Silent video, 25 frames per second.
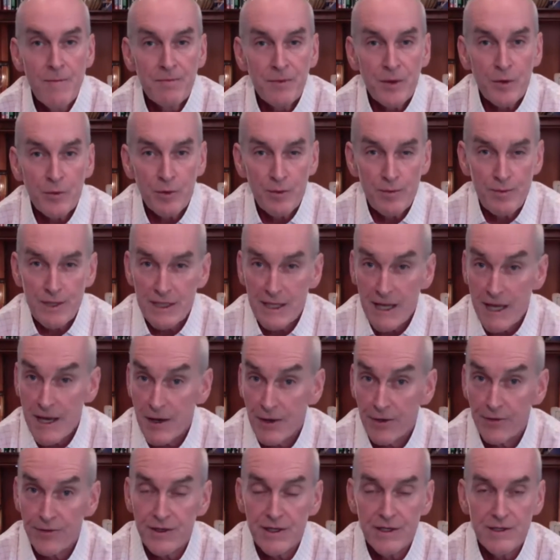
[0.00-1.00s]
would be a
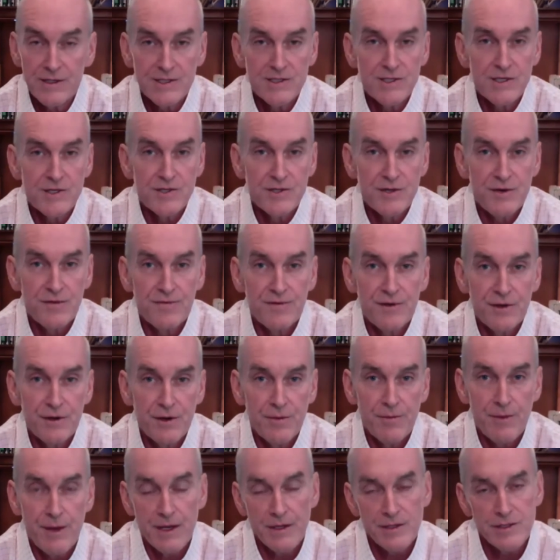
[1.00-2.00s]
healthy decision for you to make.